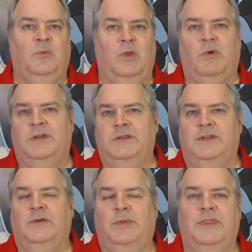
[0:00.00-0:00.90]
We want to
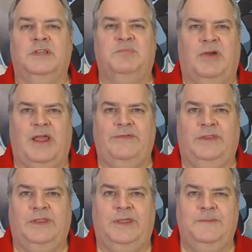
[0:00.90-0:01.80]
deal with things
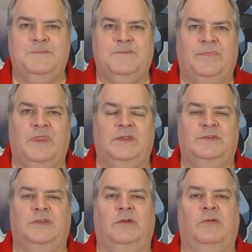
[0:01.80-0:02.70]
privately
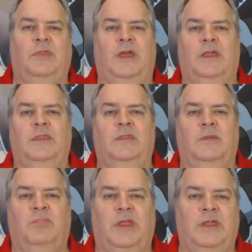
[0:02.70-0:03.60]
so that
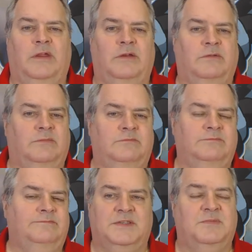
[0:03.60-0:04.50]
the player
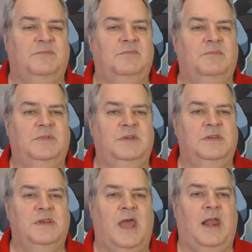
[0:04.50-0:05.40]
is
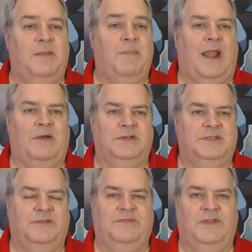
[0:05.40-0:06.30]
not
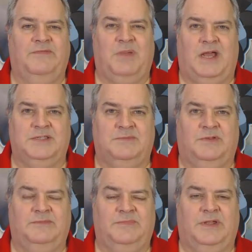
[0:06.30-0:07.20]
embarrassed if
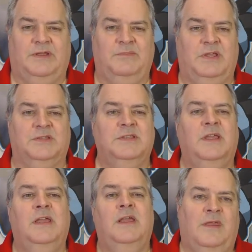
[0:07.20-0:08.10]
possible. Because
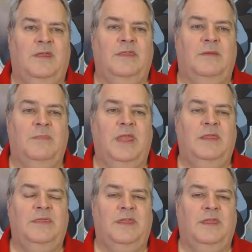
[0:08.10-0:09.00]
the
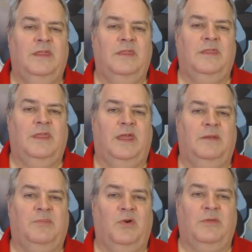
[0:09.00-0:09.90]
main thing
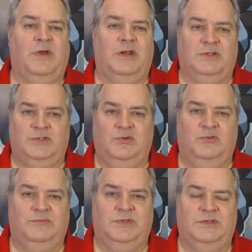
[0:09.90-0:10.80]
that Pokemon
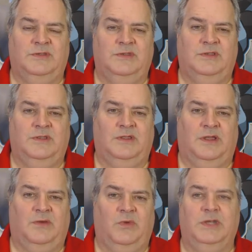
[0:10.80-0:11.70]
assumes
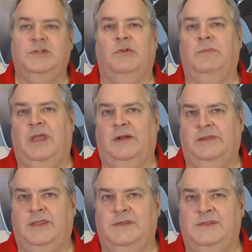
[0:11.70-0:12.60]
when issuing
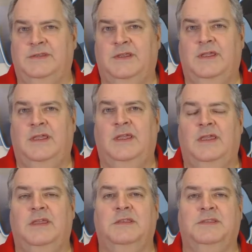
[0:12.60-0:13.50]
penalties
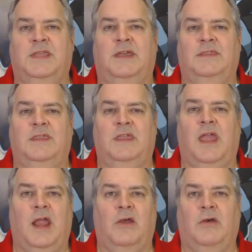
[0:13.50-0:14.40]
is that
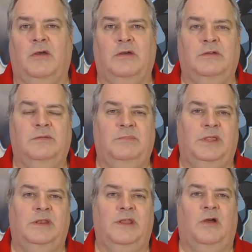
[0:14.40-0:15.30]
the error
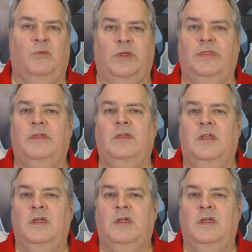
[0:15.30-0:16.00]
being dealt with,